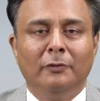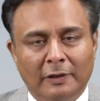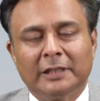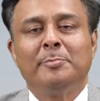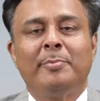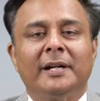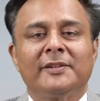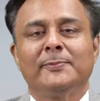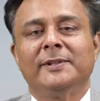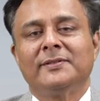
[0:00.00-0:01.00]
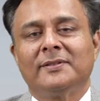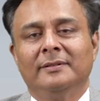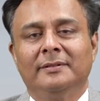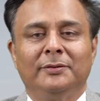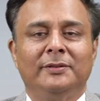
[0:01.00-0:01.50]
Welcome participants
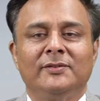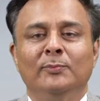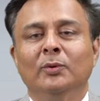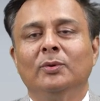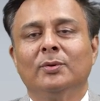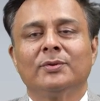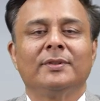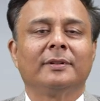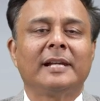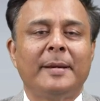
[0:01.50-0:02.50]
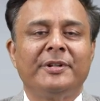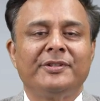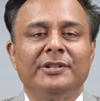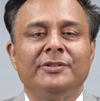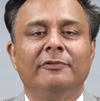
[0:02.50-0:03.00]
to this MOOC course on climate
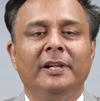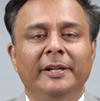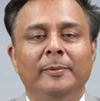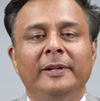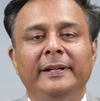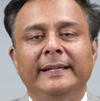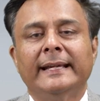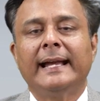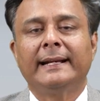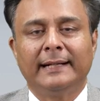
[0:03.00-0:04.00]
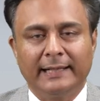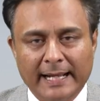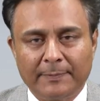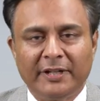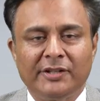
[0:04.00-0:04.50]
change vulnerability and
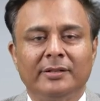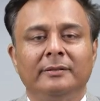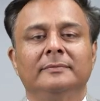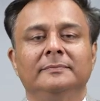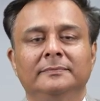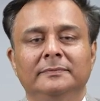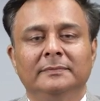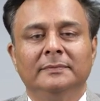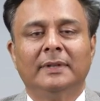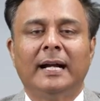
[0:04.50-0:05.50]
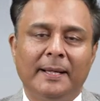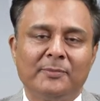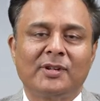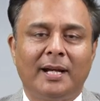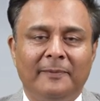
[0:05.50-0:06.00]
adaptation. I am
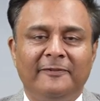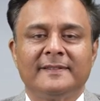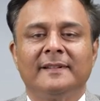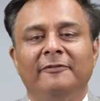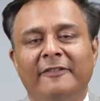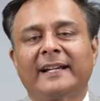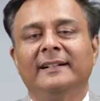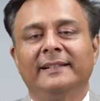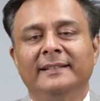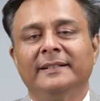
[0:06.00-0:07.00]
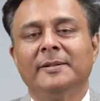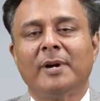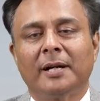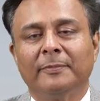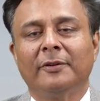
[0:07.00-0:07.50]
Shahab Fazal, faculty in the
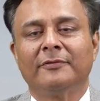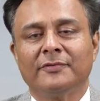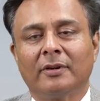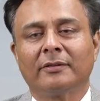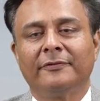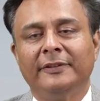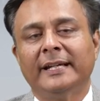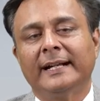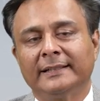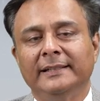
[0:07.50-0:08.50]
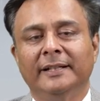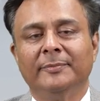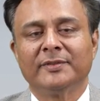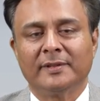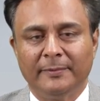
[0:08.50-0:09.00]
Department of Geography at
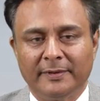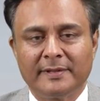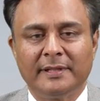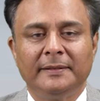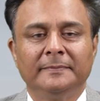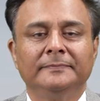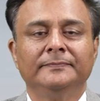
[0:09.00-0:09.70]
Aligarh Muslim University.